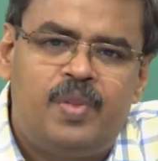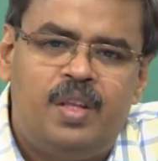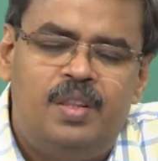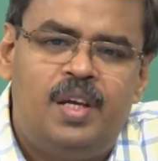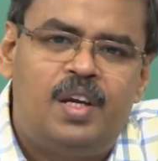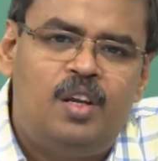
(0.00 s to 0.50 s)

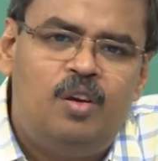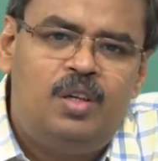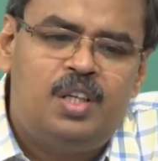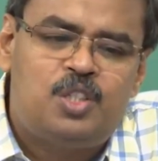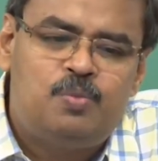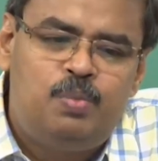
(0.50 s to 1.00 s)
They cannot
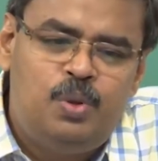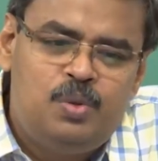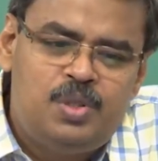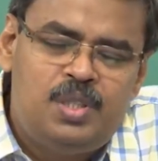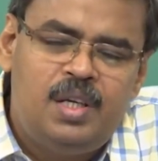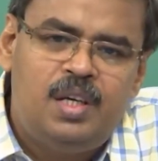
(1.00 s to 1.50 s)

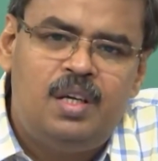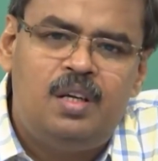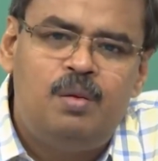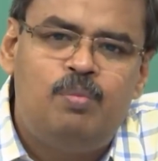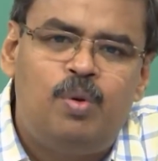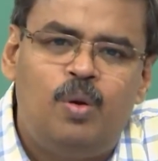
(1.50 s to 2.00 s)
expose their
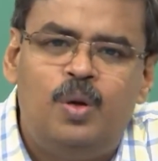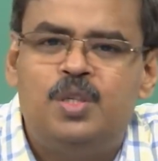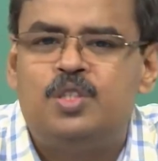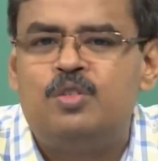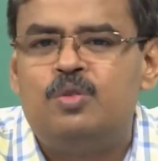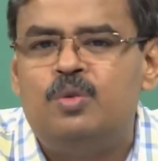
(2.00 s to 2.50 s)

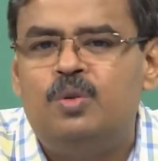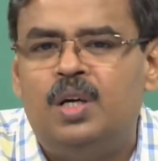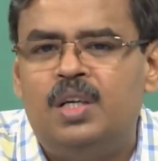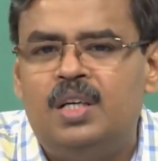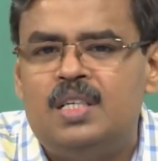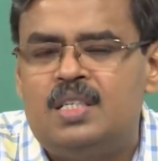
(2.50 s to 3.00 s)
employees to a
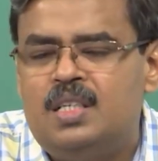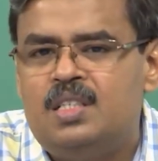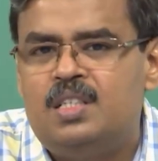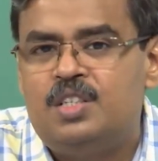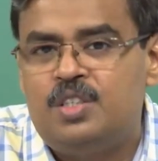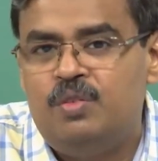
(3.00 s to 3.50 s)
testing
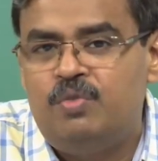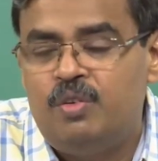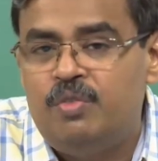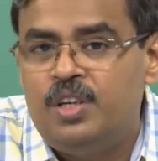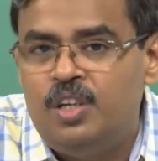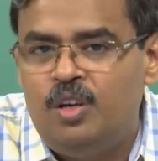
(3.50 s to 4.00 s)
session for
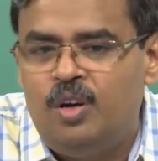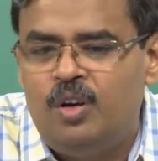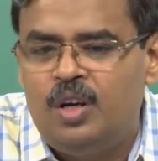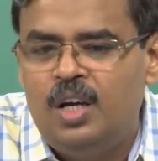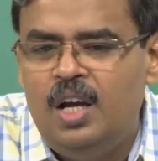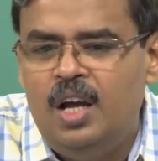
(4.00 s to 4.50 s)
very long,